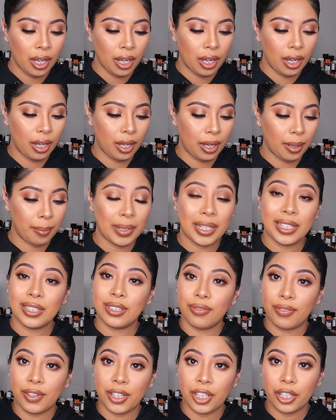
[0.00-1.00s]
And it's
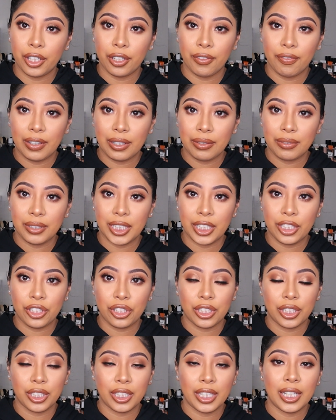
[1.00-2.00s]
a very good foundation.